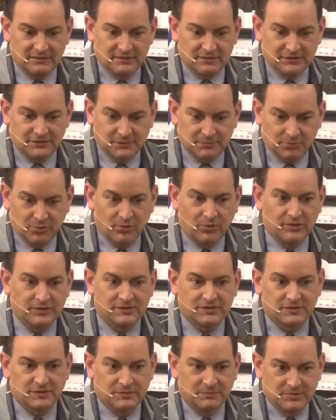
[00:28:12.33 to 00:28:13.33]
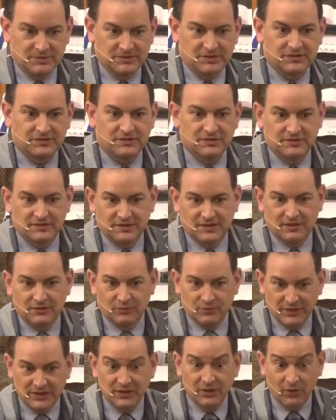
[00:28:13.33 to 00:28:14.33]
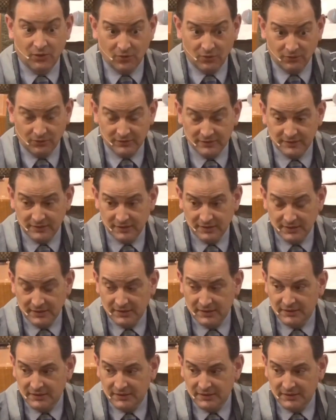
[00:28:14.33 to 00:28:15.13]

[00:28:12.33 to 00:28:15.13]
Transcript: supports the positions that we hold